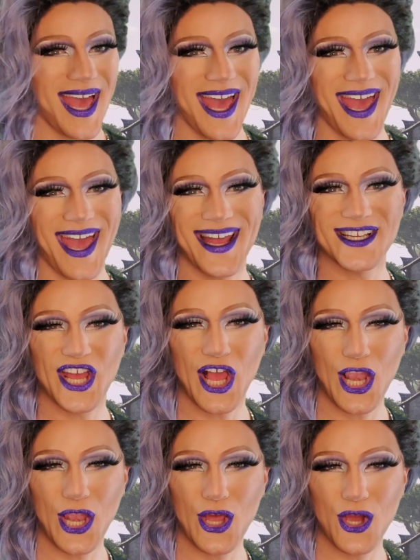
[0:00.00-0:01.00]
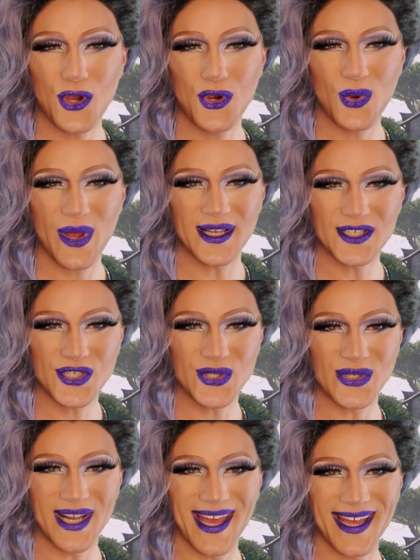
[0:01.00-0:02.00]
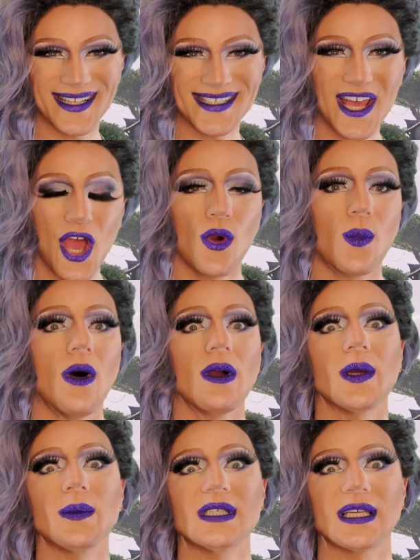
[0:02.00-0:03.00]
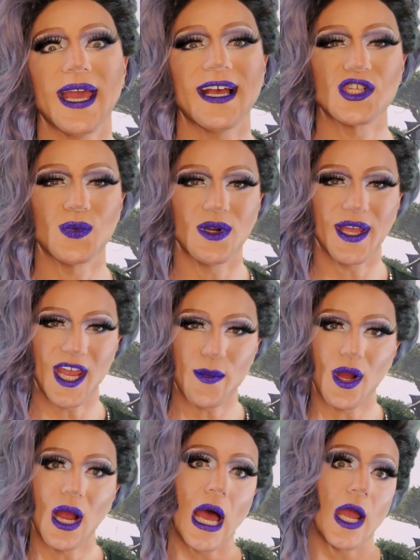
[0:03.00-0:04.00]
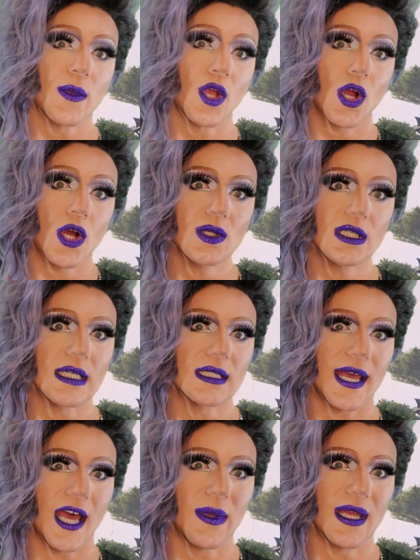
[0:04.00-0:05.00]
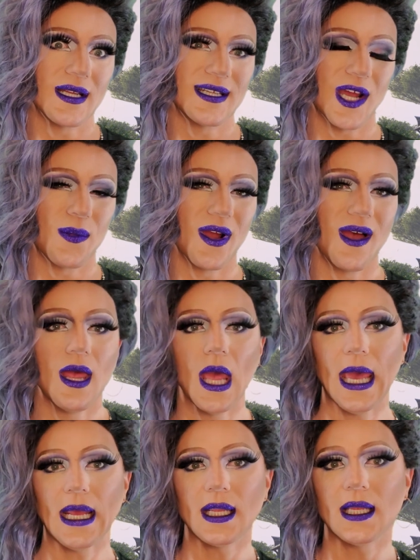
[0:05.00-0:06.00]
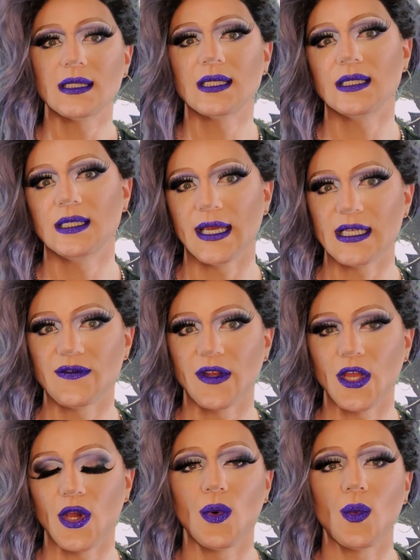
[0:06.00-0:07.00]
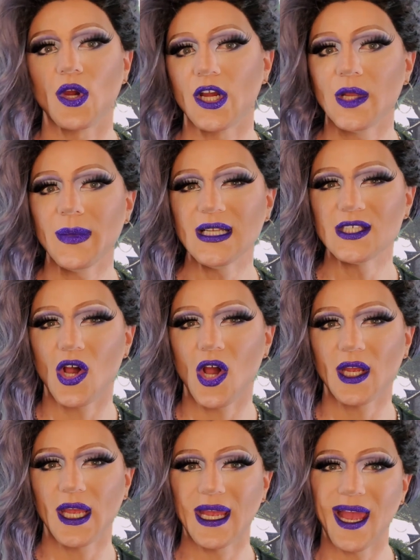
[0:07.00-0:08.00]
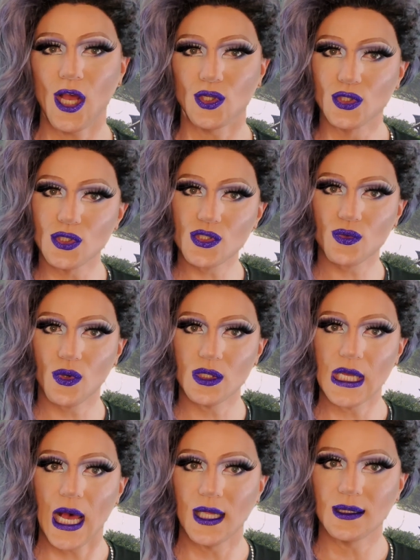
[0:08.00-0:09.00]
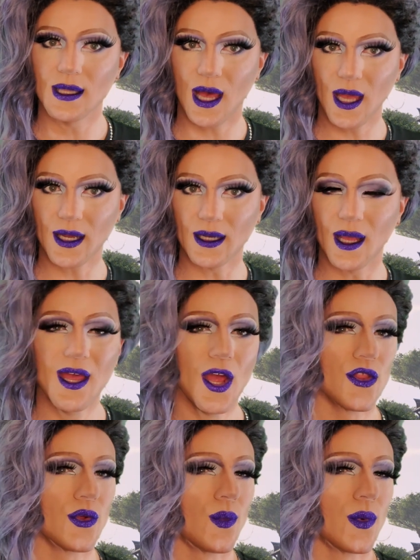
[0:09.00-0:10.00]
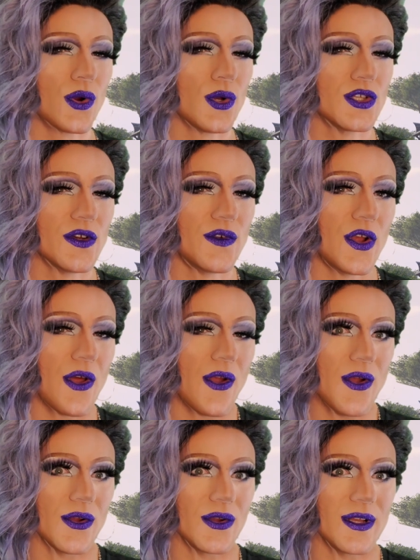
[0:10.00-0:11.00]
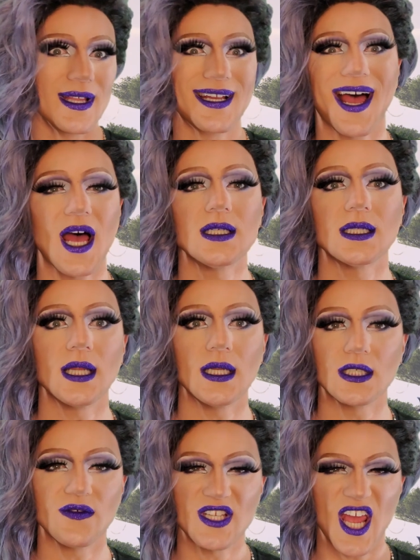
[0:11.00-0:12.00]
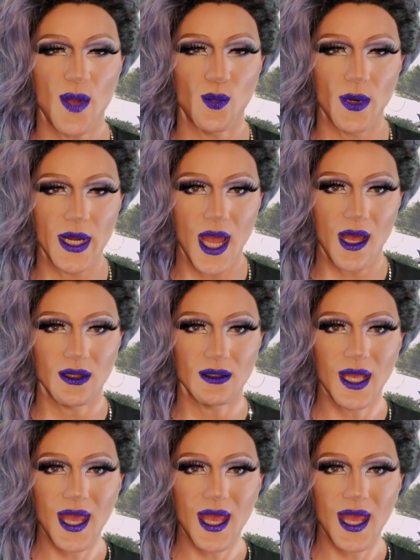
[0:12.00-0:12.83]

And hello, Internet. Welcome to Casual Gaymer. I'm your hostess, Abbi Kadabra, and in today's video, we're going to be talking Elder Scrolls Online, the world of Nirn, the continent of Tamriel,